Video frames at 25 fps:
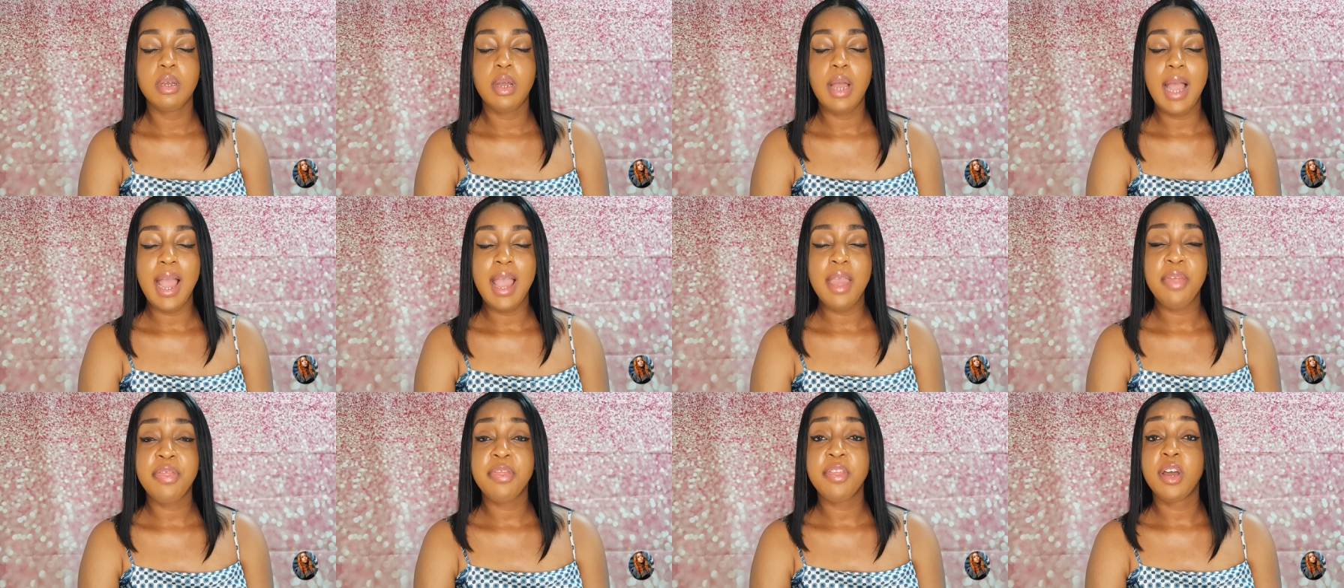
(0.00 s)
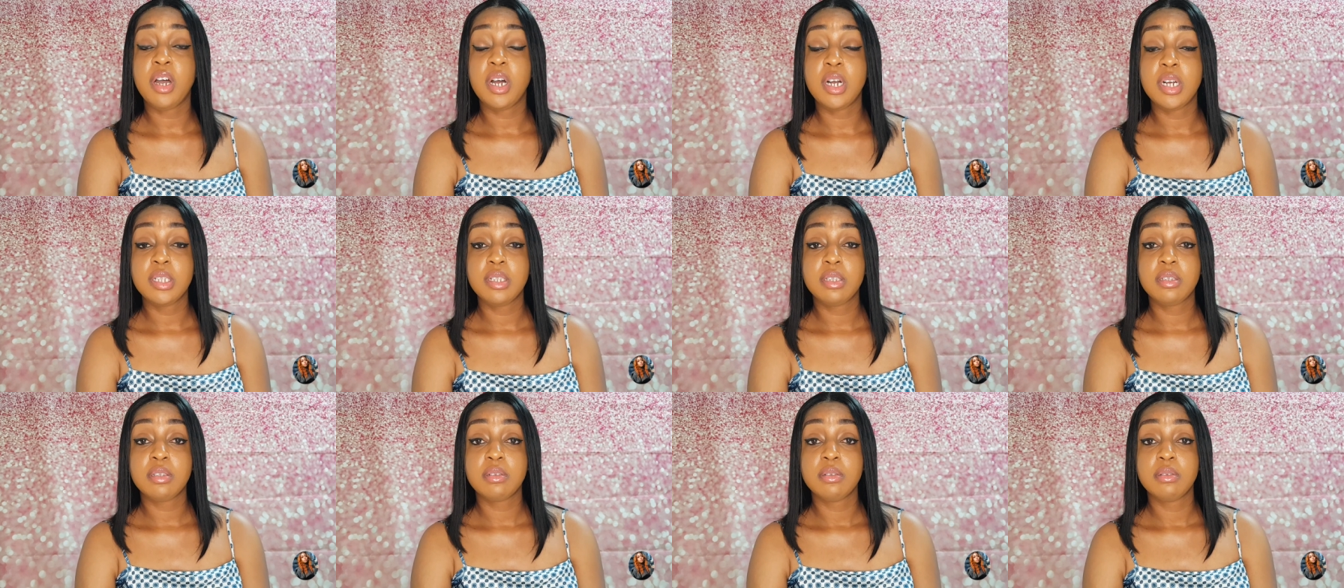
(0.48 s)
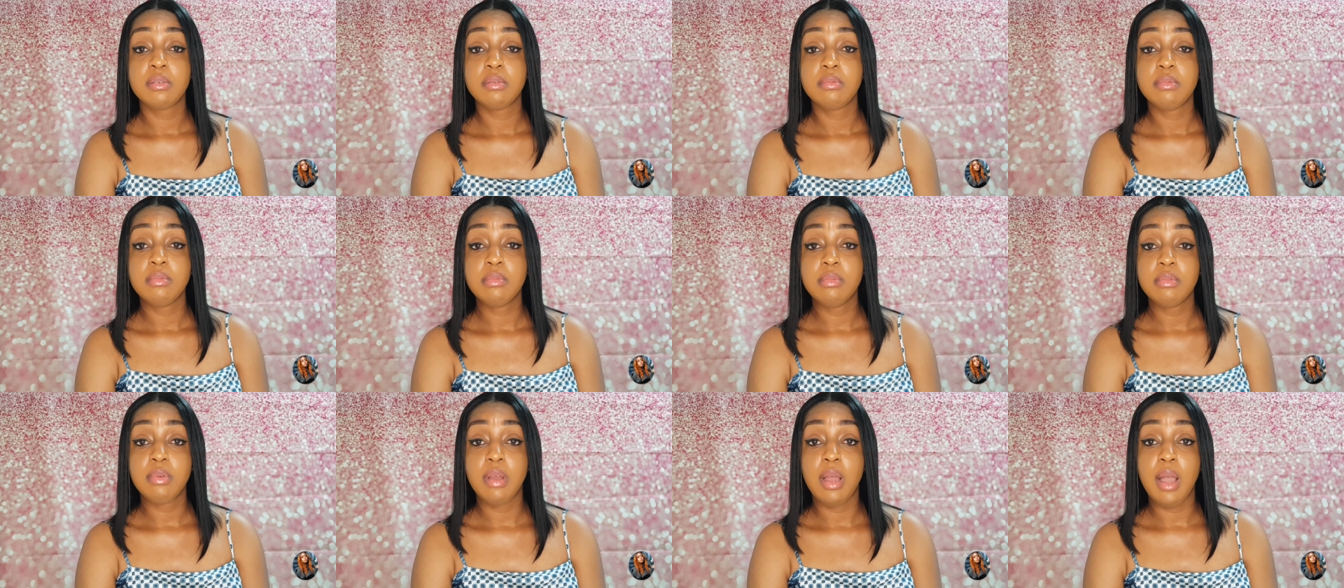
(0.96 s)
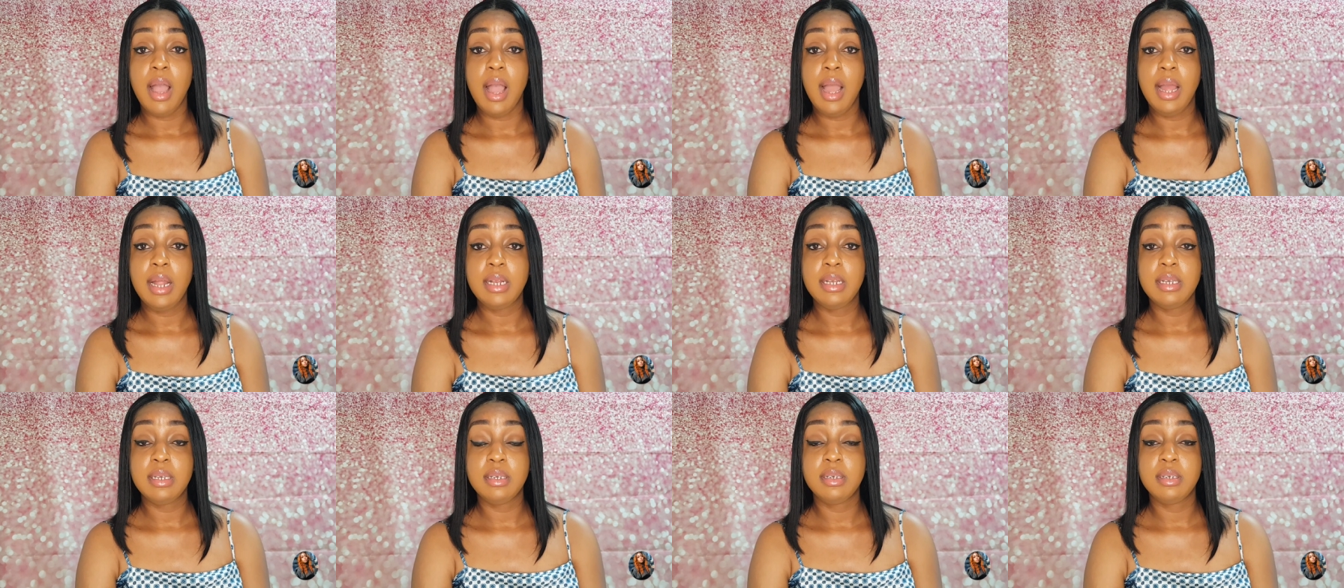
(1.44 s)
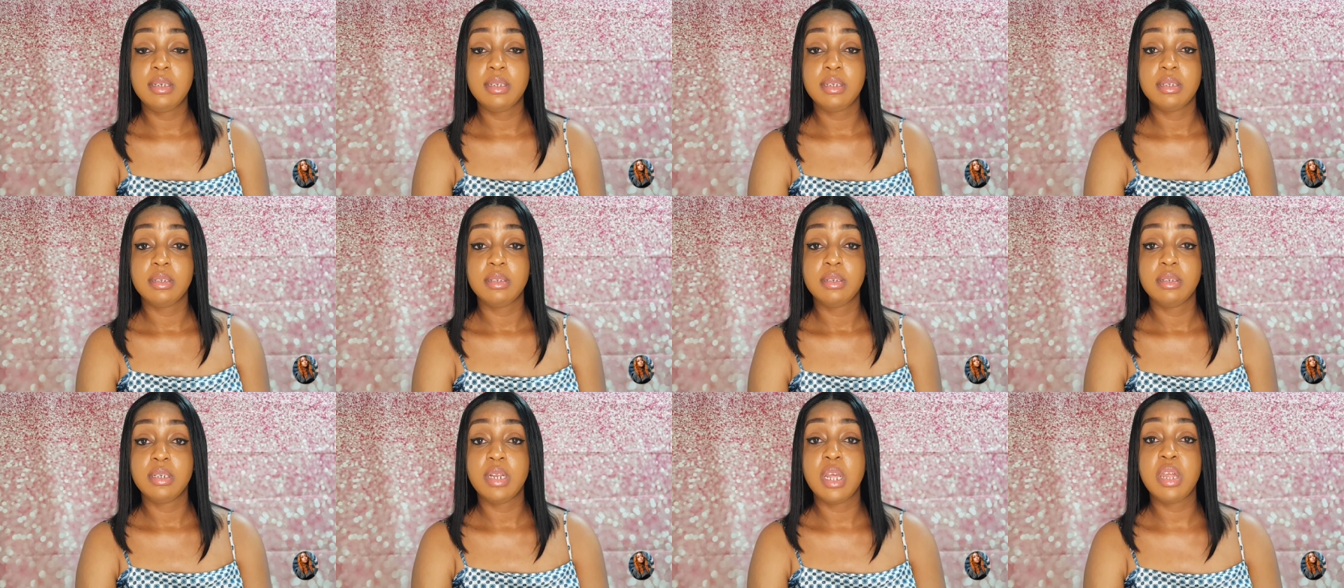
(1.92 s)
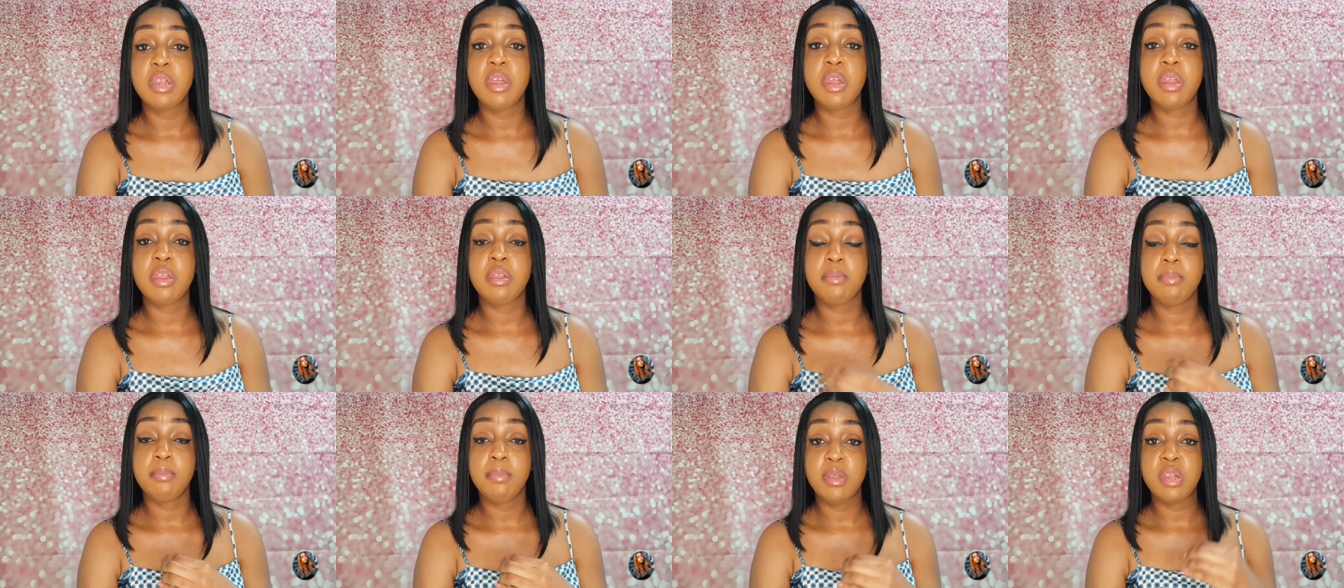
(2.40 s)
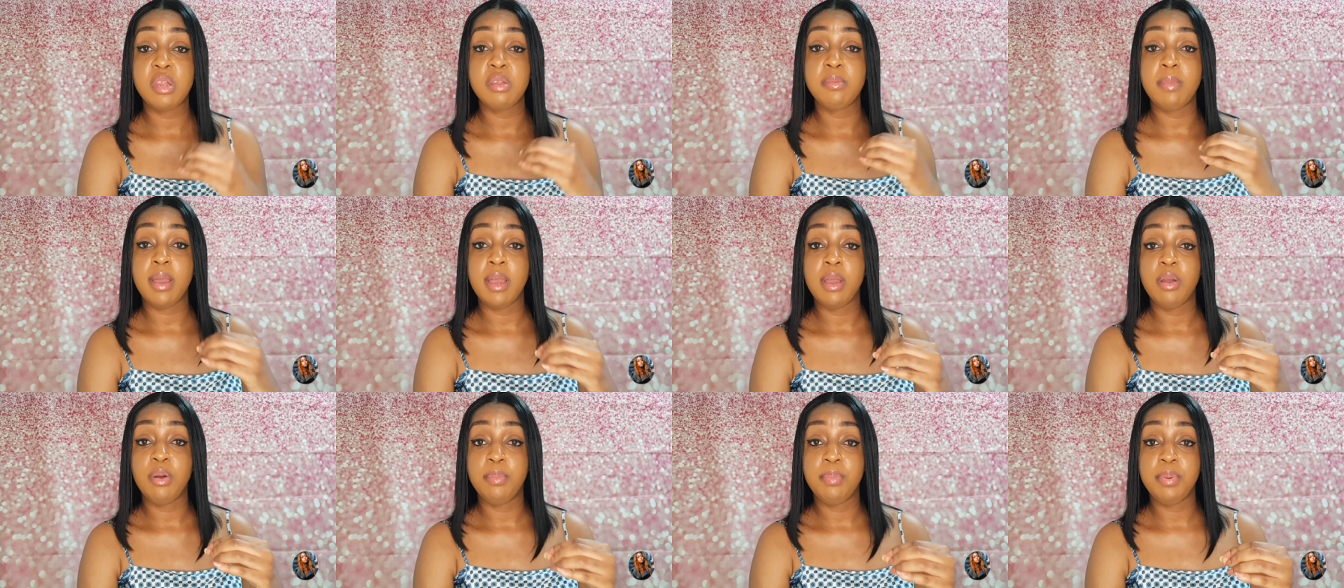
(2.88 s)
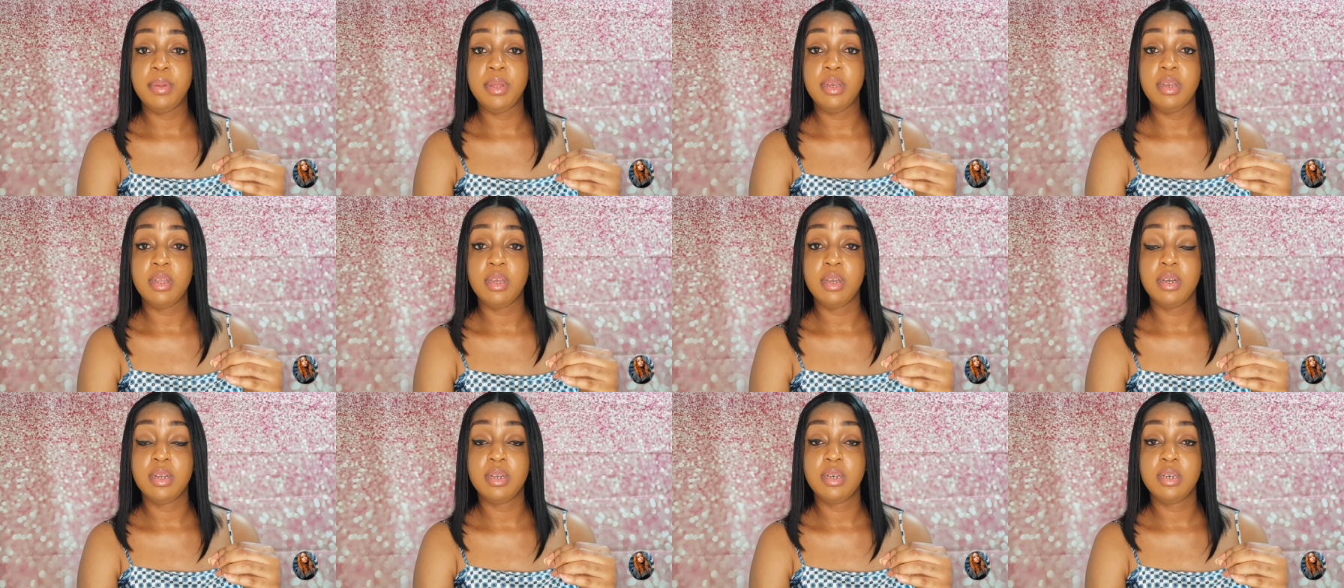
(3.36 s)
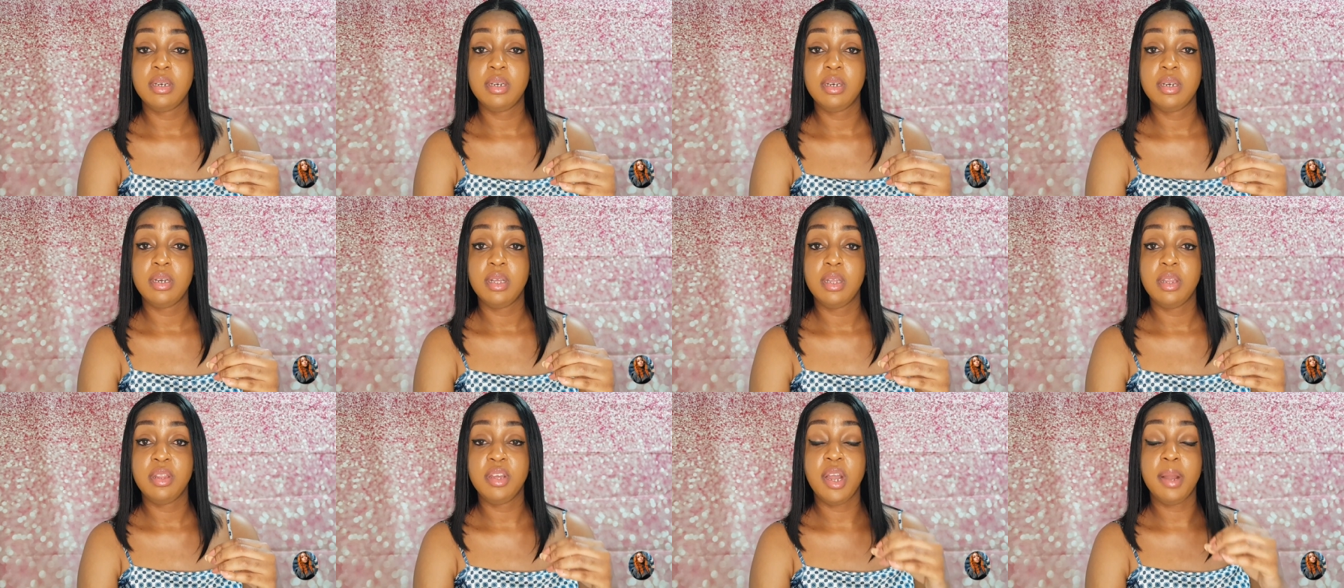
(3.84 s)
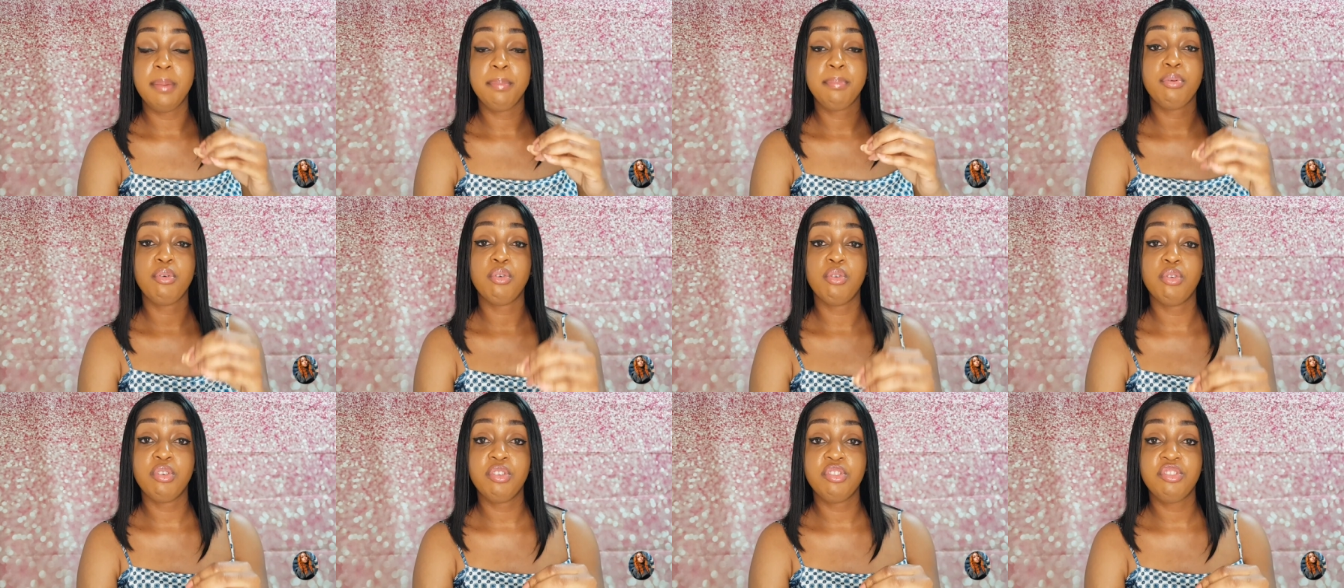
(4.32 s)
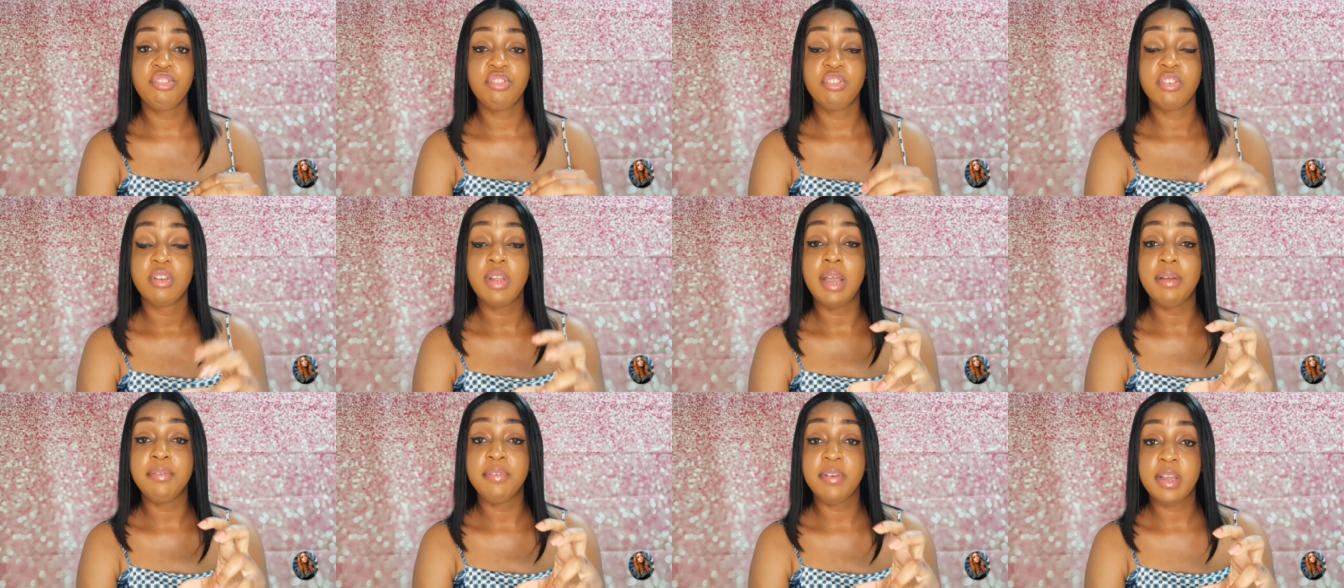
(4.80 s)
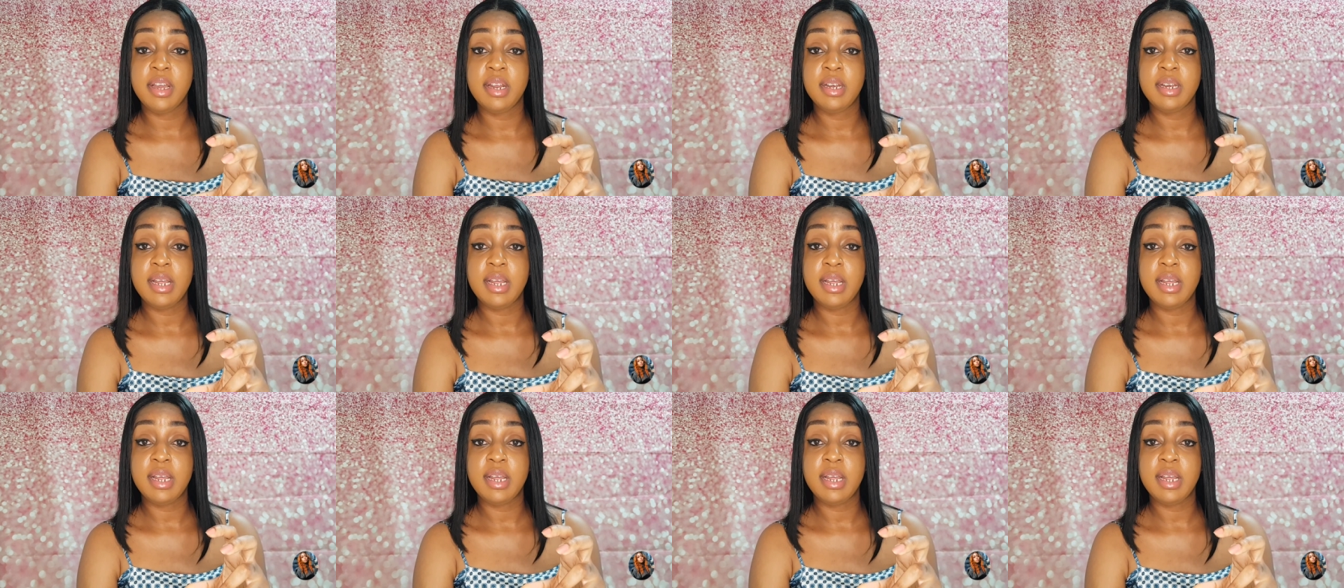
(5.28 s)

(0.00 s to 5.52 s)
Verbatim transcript: i thought and this is this is my opinion their approach the african